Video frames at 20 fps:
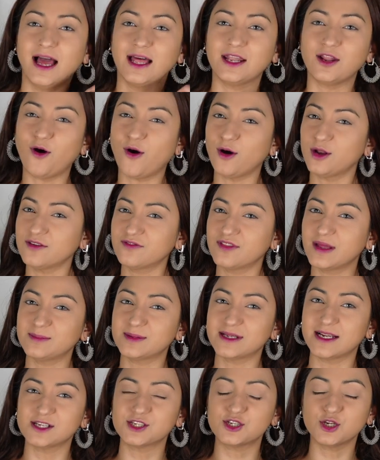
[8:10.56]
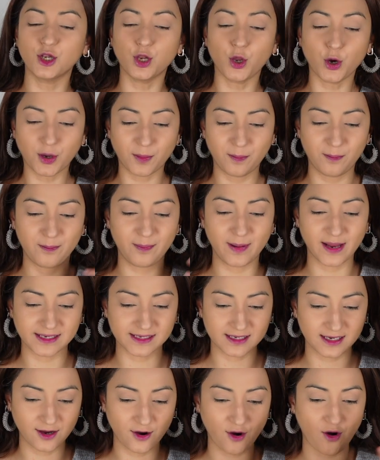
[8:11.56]
and all of them tend to look
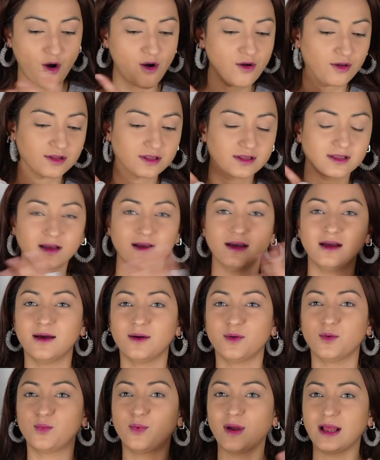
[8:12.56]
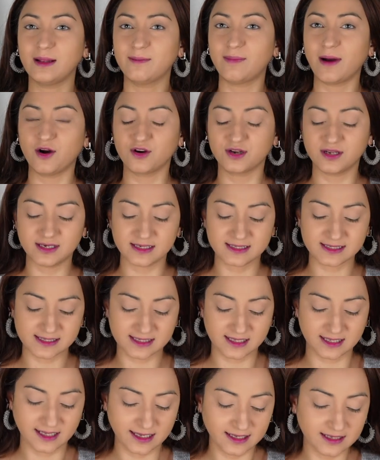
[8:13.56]
better on well powdered
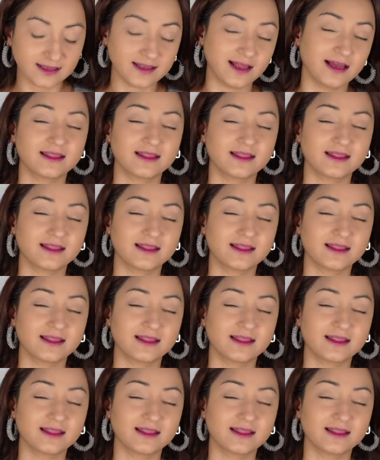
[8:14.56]
skin.